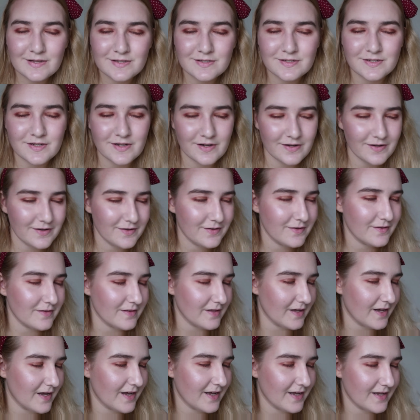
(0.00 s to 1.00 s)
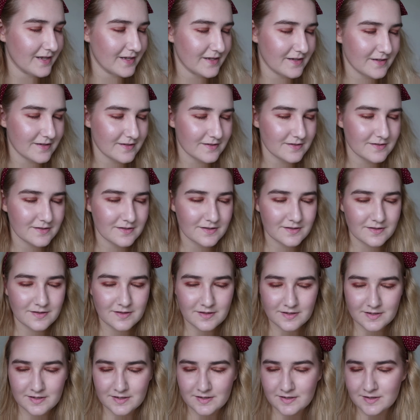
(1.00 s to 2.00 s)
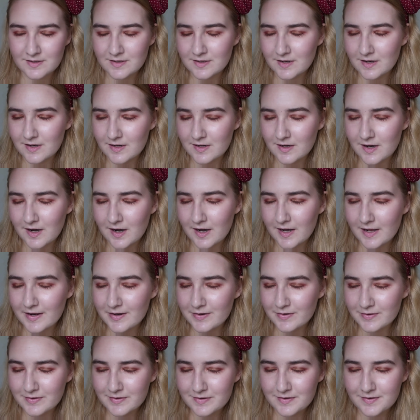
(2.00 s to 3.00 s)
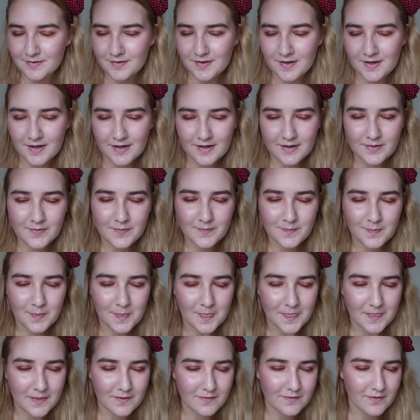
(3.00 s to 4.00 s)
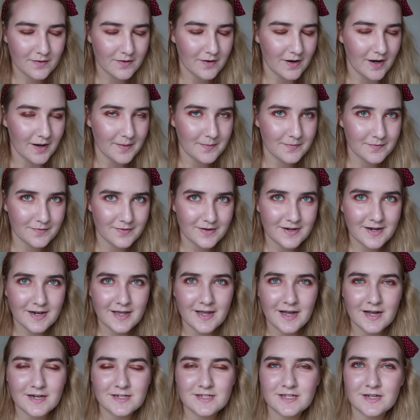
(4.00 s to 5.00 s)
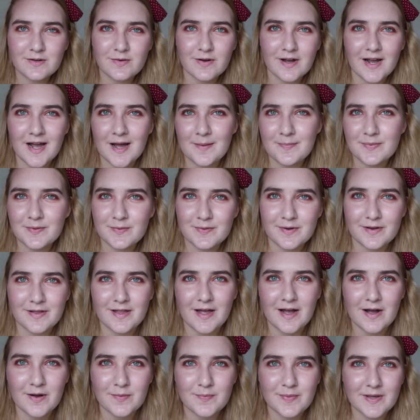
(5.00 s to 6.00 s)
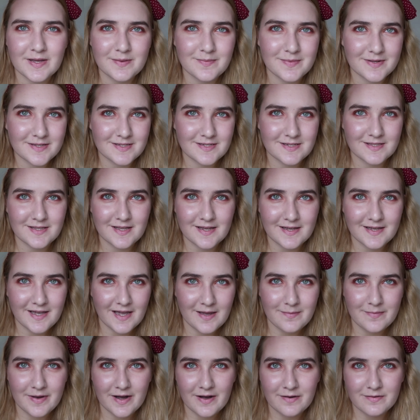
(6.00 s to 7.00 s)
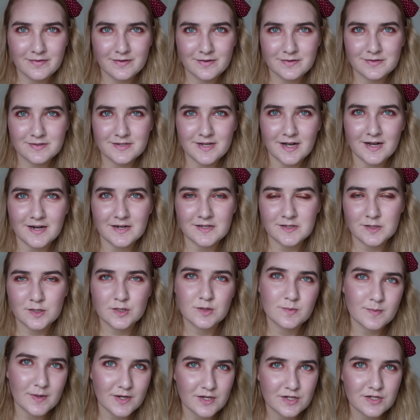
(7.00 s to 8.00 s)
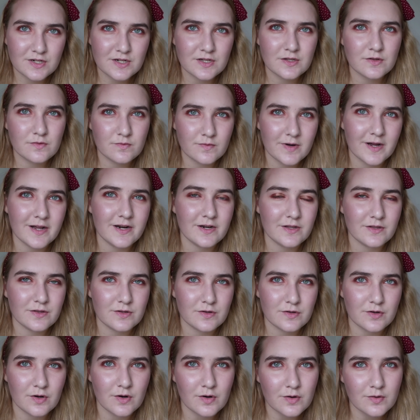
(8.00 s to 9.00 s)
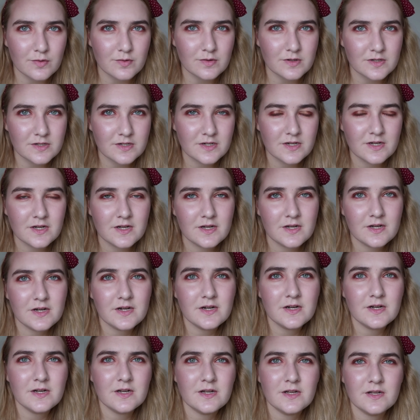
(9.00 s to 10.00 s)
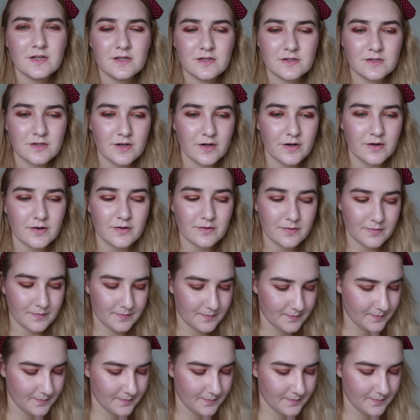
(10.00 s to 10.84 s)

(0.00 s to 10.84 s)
So there is the eye look there. So I'm really actually quite happy with how pigmented they came out, those colours, especially the red and the gold. So